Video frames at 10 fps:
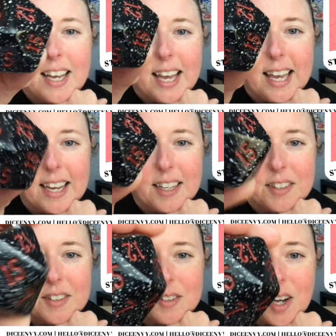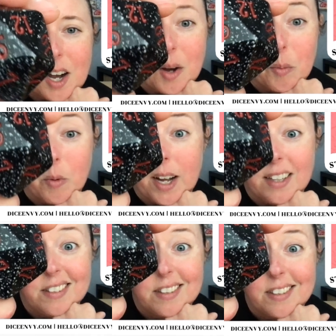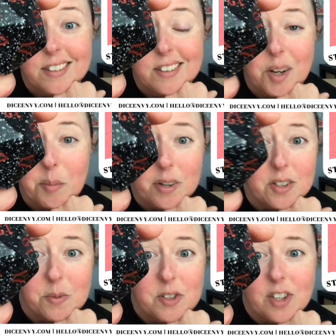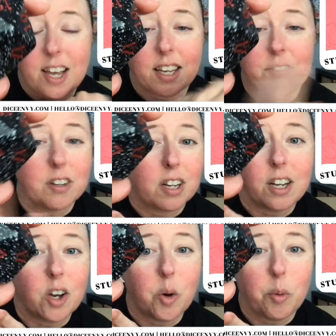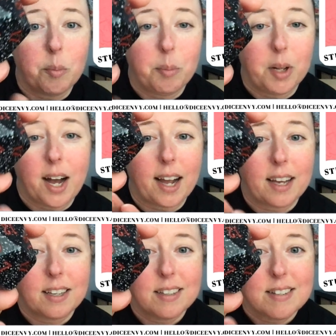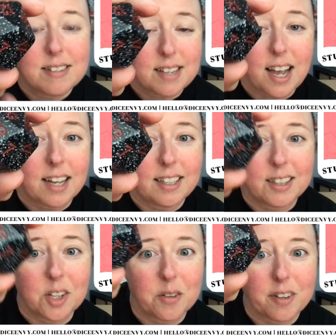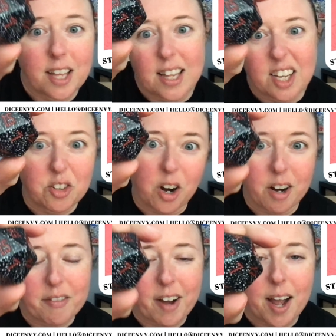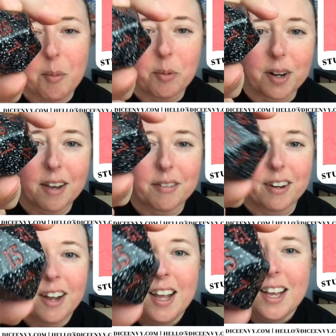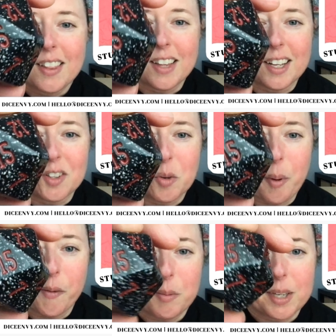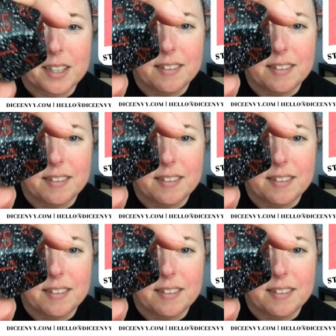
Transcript: And red numbers, which like if you're going to go black set and look for that like dark vibe, whatever, then you're probably going to